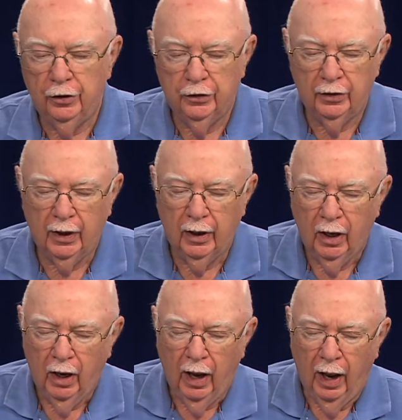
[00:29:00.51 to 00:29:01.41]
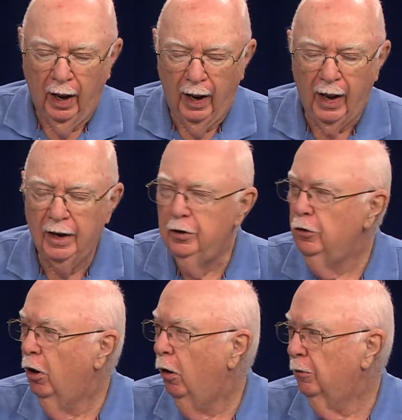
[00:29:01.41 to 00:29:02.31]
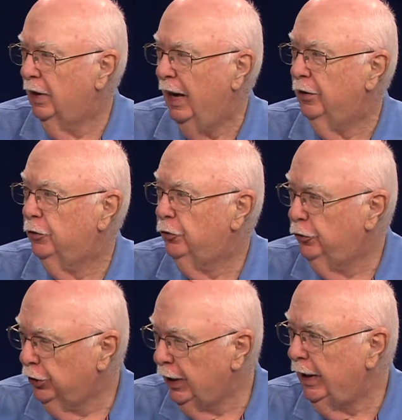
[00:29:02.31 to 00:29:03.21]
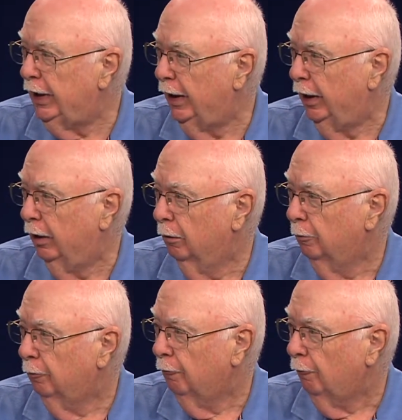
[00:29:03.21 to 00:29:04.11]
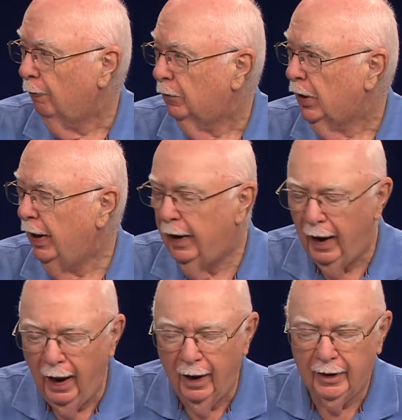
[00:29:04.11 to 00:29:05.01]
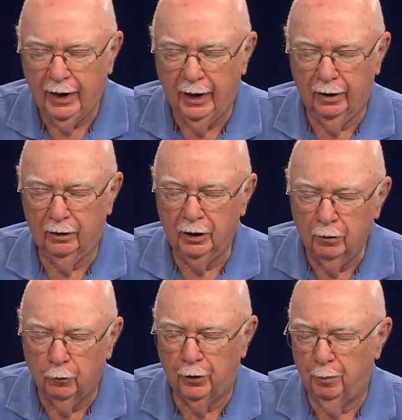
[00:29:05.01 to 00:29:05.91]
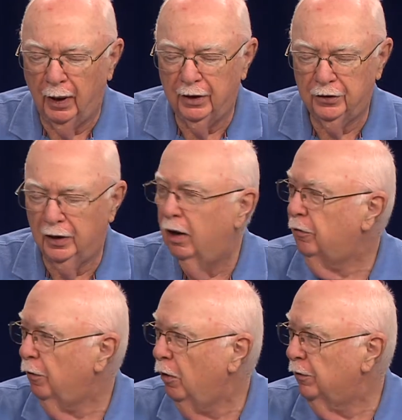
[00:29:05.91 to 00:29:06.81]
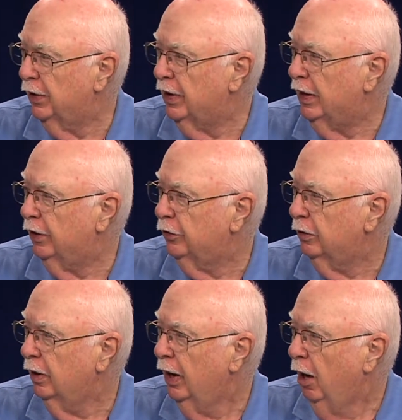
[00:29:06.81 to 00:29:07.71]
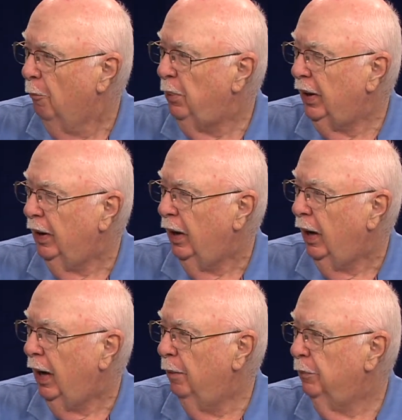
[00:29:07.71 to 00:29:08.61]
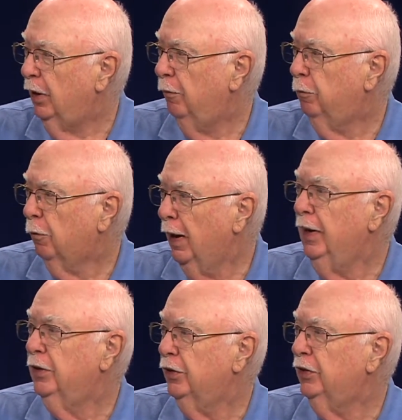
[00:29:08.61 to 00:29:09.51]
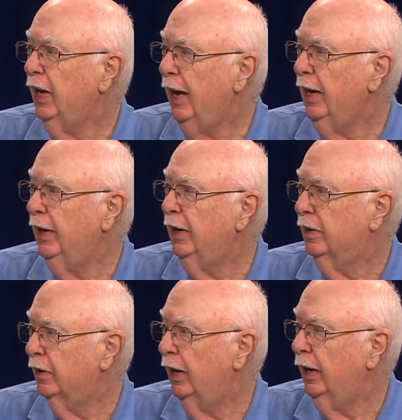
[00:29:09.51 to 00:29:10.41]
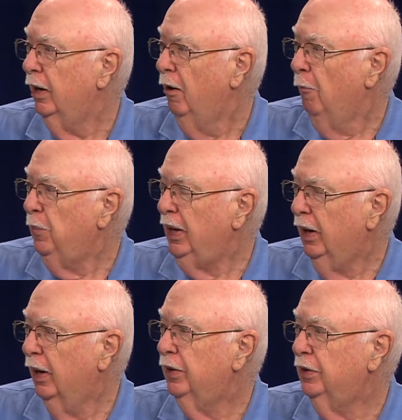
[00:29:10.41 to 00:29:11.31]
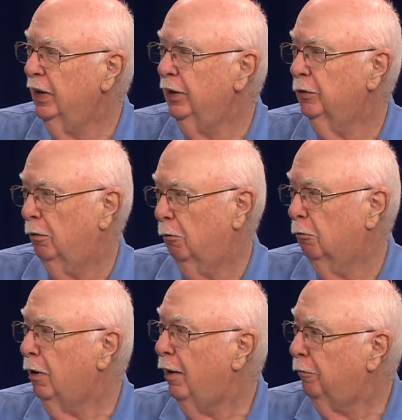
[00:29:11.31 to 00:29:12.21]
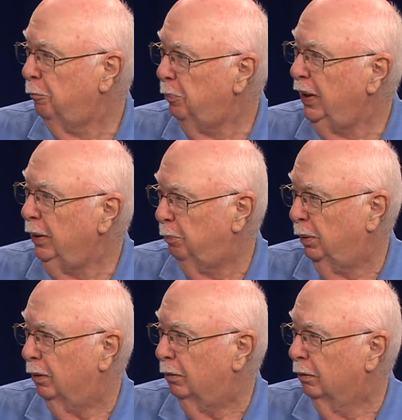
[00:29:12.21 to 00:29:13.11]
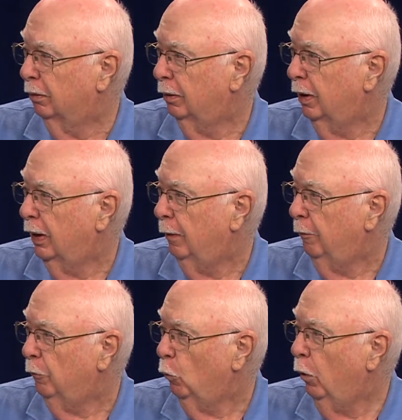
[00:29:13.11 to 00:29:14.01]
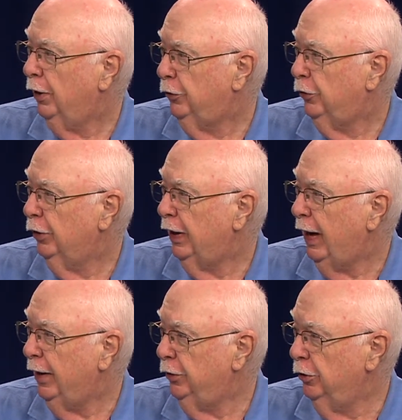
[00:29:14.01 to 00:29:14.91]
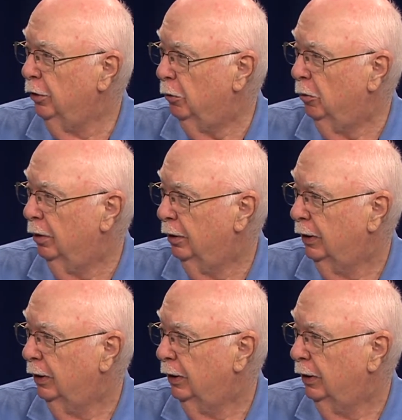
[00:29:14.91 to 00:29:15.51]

she said, I know that's cheating and I can't live with myself over this, but I'm afraid to say anything because these are rough people. What should I do?